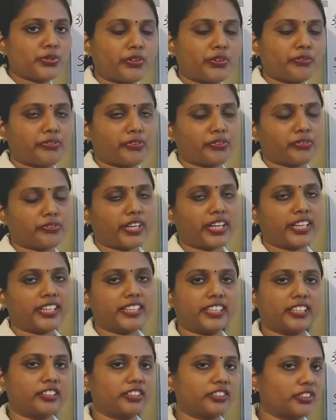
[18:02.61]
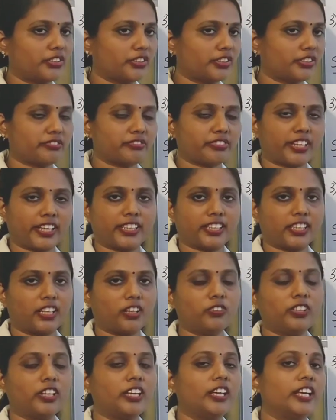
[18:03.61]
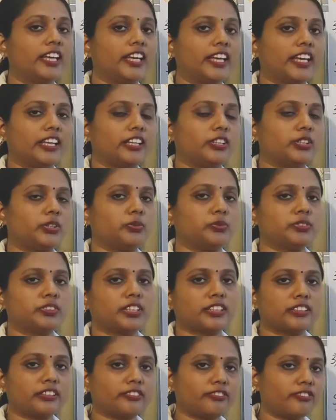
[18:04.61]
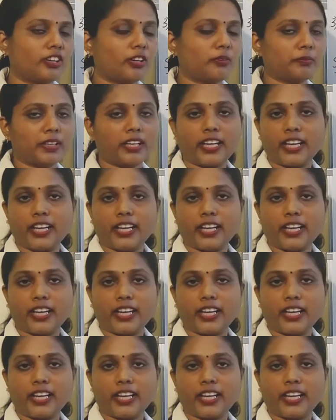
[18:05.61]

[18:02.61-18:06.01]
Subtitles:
you write, and you can find out in using the formula,